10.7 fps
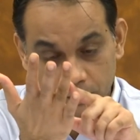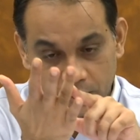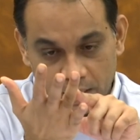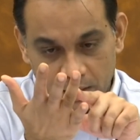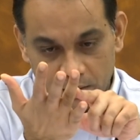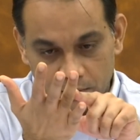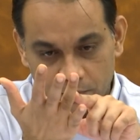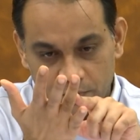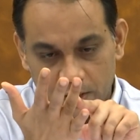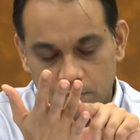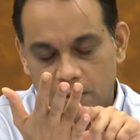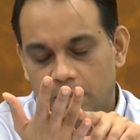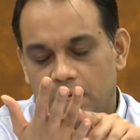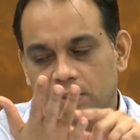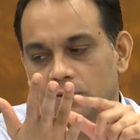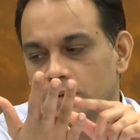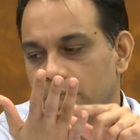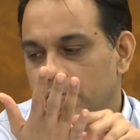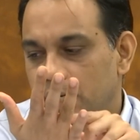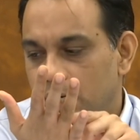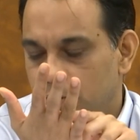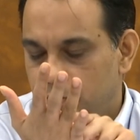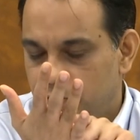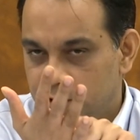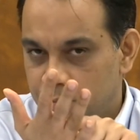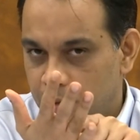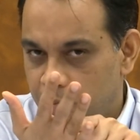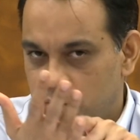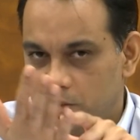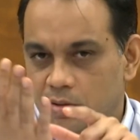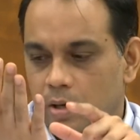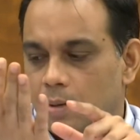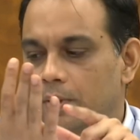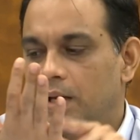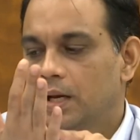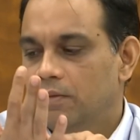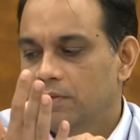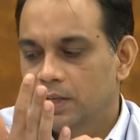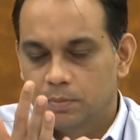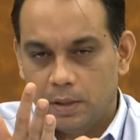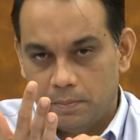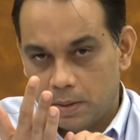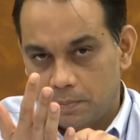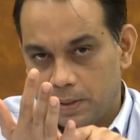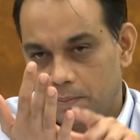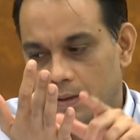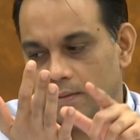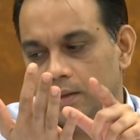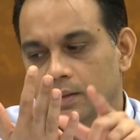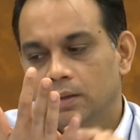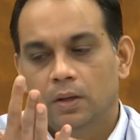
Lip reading: can I fix my mass flow rate? Can I fix my pressure drop? Can I fix my pumping power?